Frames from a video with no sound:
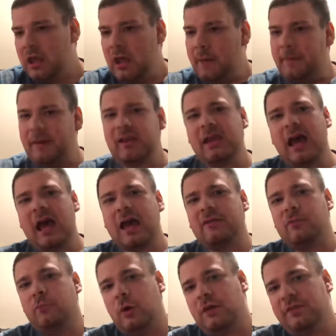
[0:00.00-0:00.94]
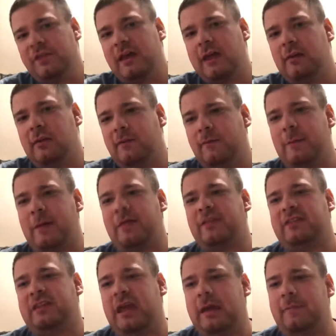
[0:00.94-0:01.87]
But yeah, the one thing I love about
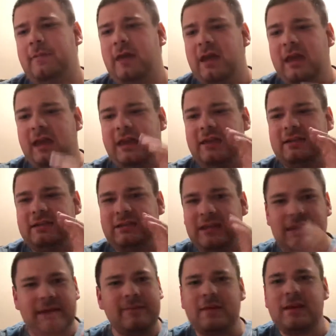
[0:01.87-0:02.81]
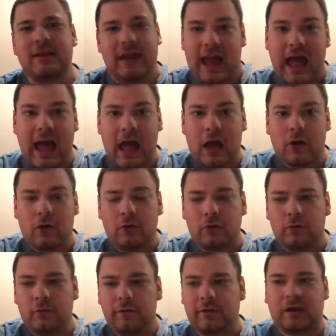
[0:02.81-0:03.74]
this game is even
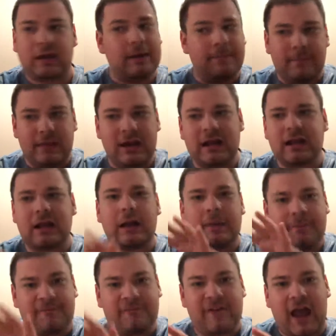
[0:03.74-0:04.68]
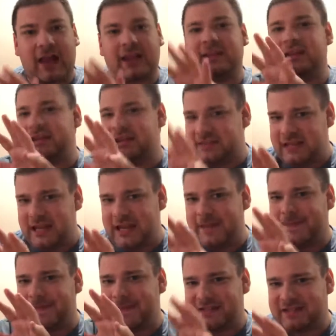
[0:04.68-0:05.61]
now, the comedic effect is
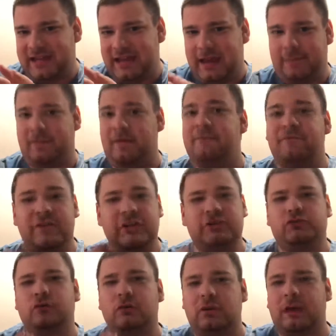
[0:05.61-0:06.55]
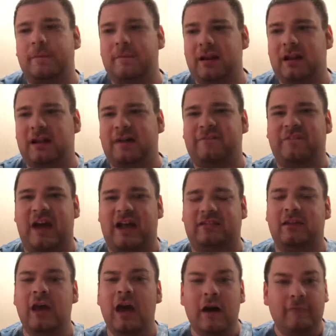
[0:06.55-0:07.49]
in this game. The visual comedic
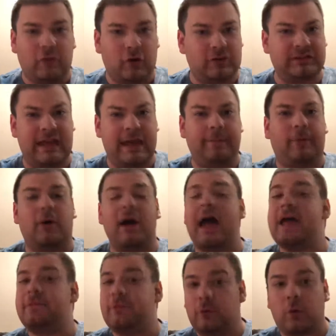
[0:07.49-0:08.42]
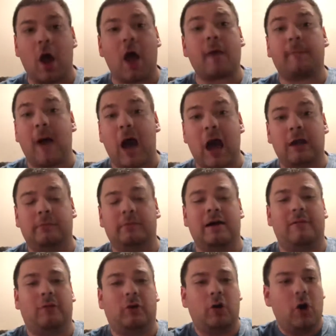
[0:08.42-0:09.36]
effect. For example, in the rock bottom
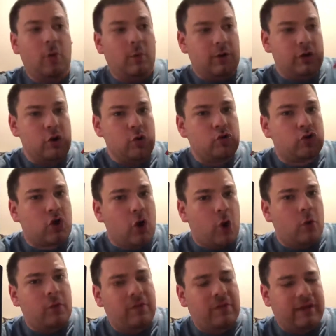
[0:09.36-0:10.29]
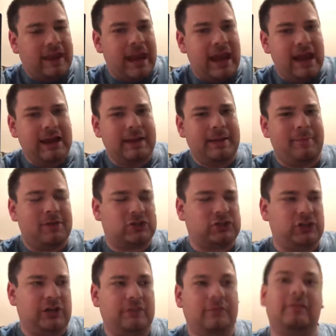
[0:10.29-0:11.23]
level, when you go to the candy
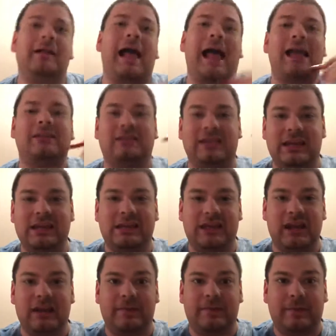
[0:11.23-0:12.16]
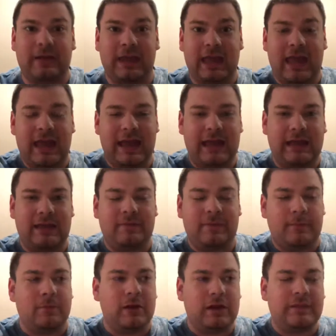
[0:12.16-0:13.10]
machine, as he did in the game, in
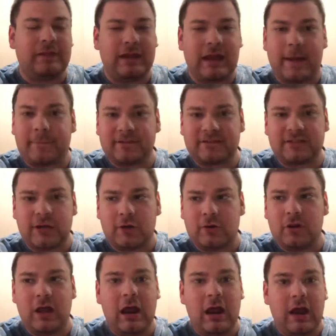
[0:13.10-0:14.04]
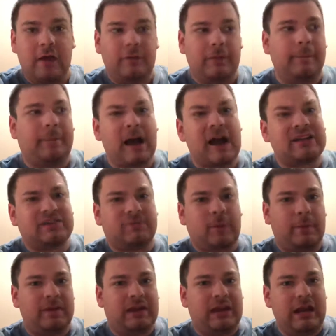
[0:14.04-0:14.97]
the episode, the bus
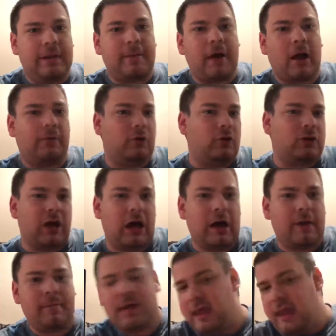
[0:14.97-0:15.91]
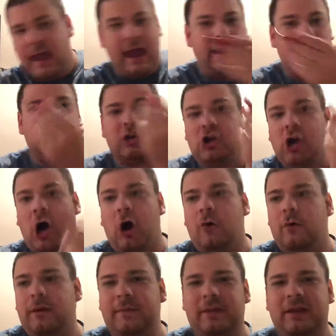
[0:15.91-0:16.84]
for Bikini Bottom will come and
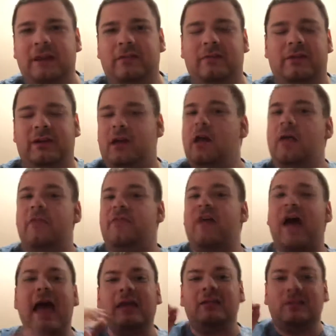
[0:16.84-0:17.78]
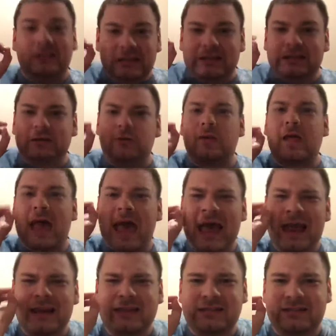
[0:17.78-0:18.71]
go immediately. That little
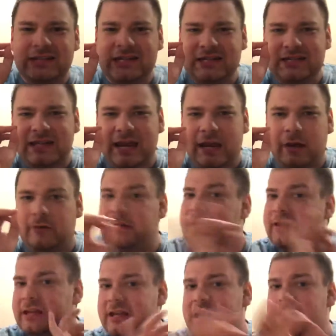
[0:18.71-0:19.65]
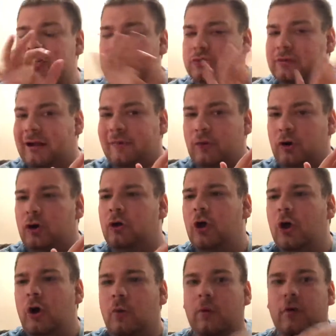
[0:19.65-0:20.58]
added detail in each level,
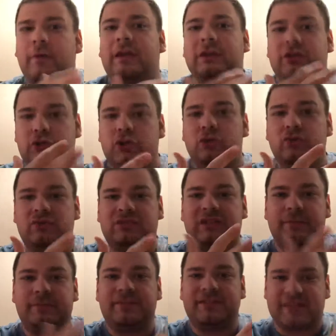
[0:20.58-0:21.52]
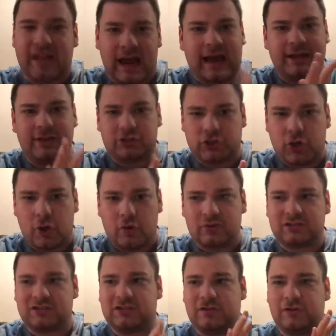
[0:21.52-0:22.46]
where they do some side
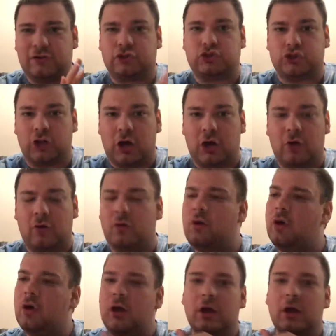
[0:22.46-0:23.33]
jokes to the show,